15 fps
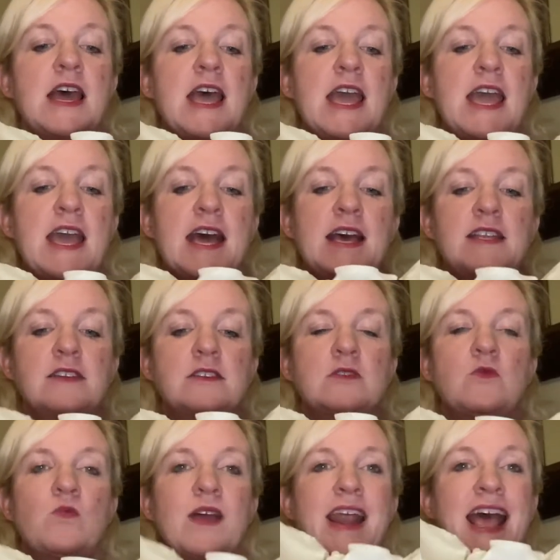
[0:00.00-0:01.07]
And
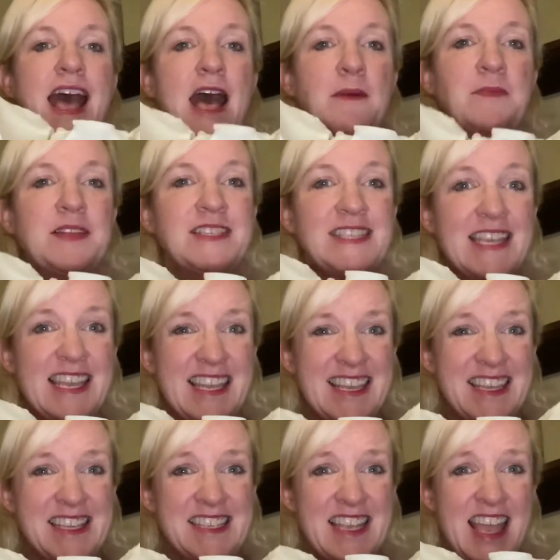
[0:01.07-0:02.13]
what happens
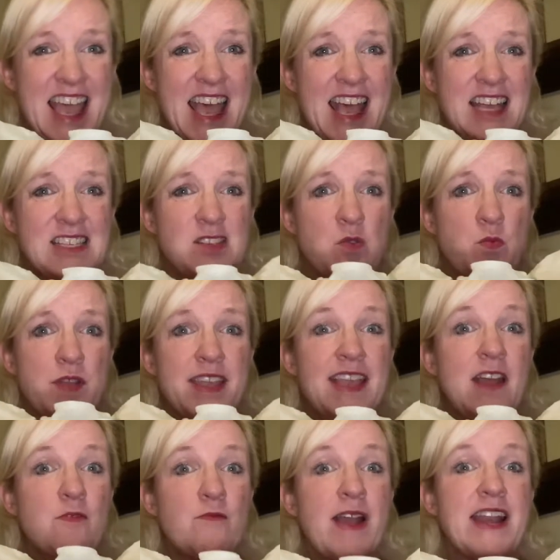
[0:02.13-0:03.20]
is, as we
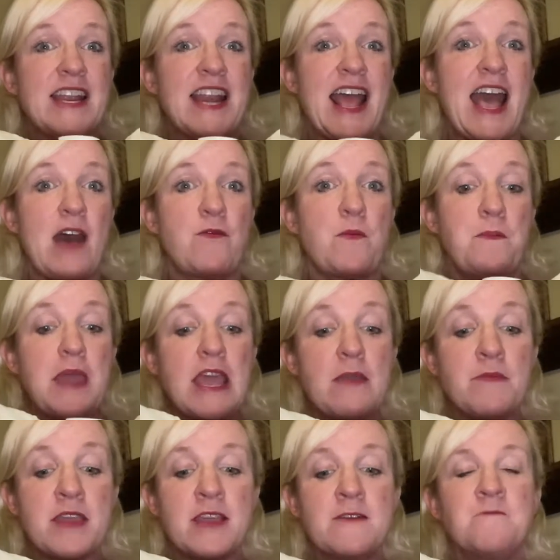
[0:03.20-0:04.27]
get ready to have a
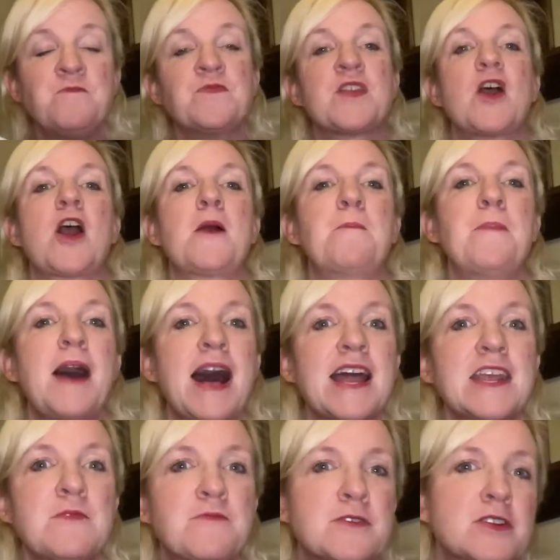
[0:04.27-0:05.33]
baby, our
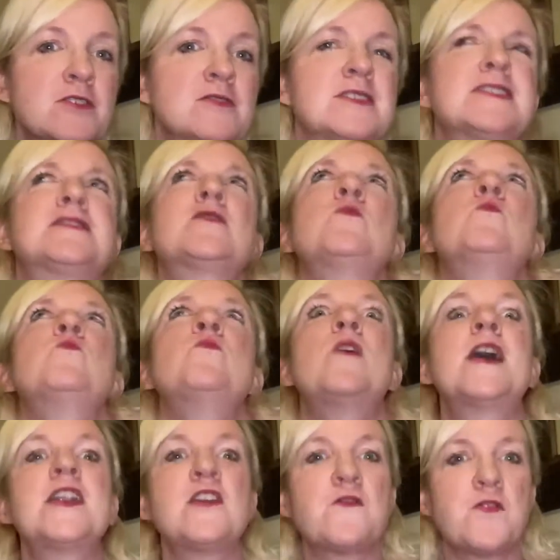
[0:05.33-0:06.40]
body produces the
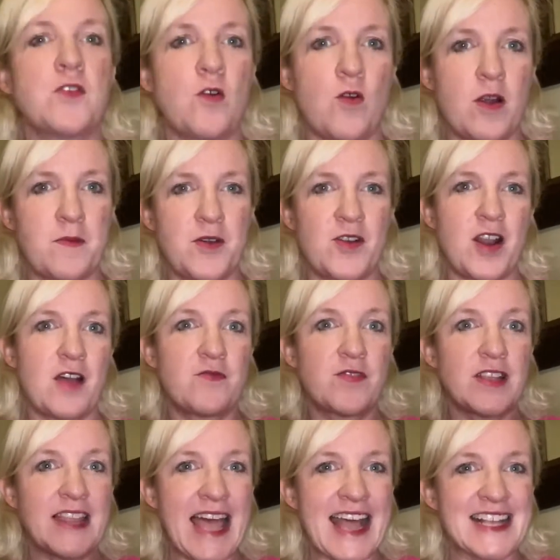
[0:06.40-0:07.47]
wonderful hormone of
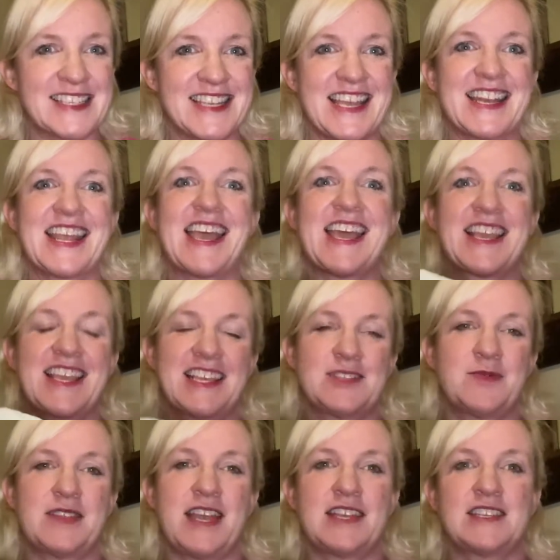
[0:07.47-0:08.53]
relaxin. And guess
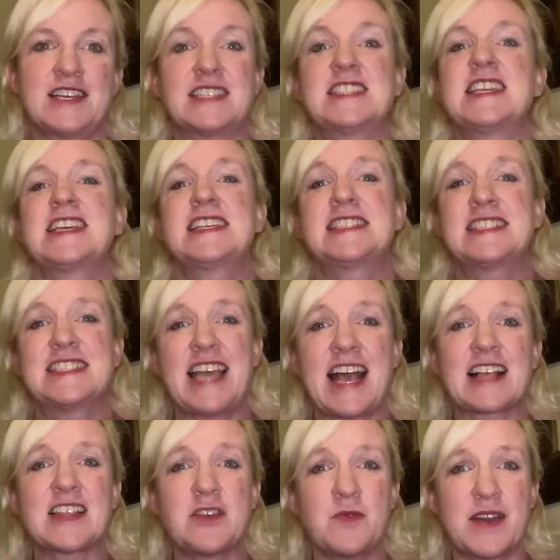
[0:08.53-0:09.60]
what that does?
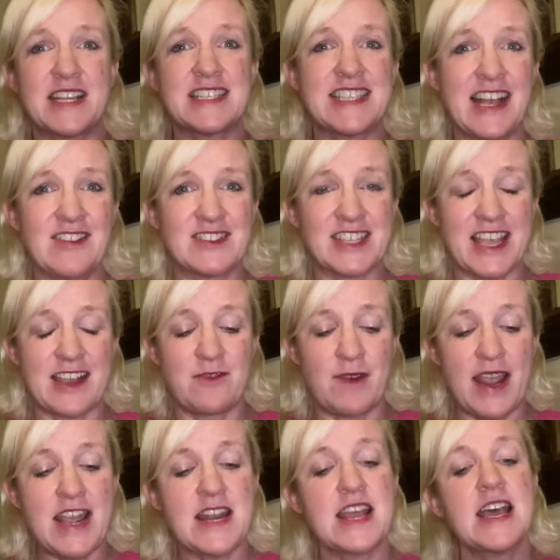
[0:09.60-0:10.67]
Exactly what it sounds like,
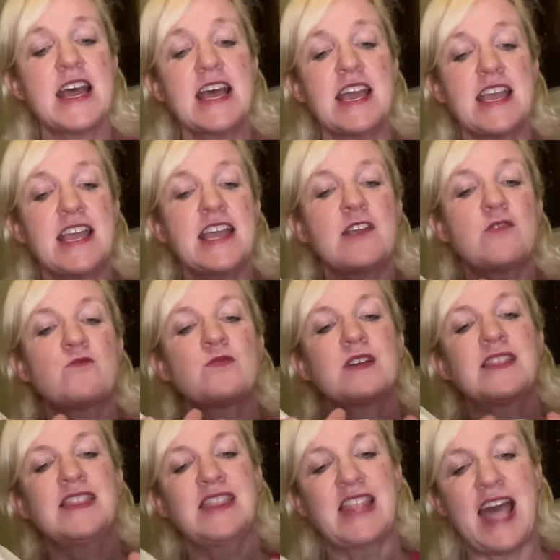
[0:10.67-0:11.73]
right? It
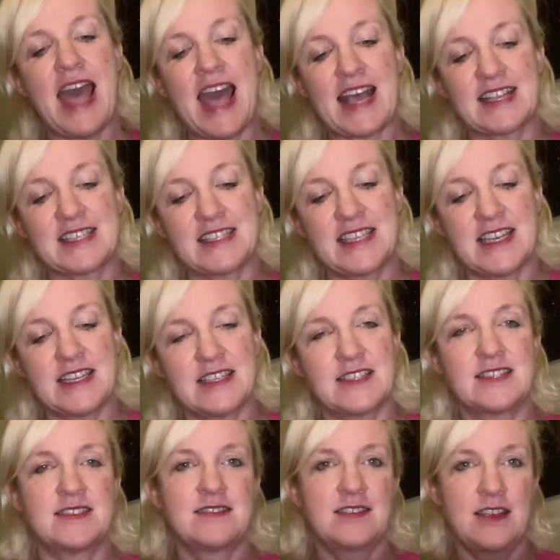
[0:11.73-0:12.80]

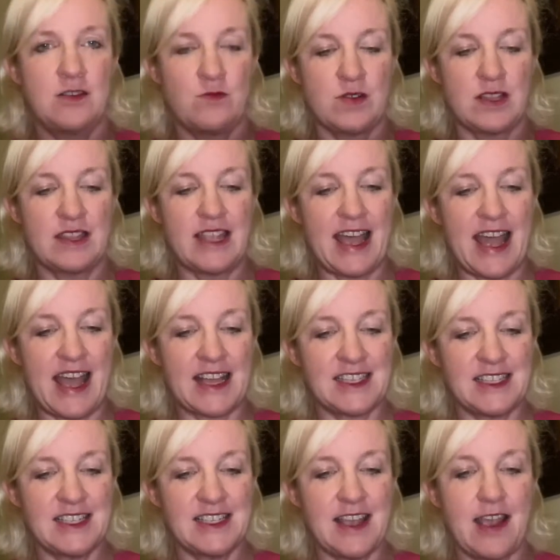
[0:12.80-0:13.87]
relaxes. It
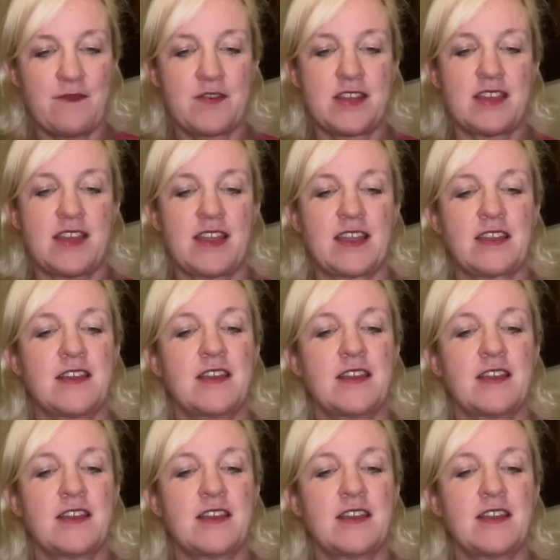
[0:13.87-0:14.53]
relaxes everything.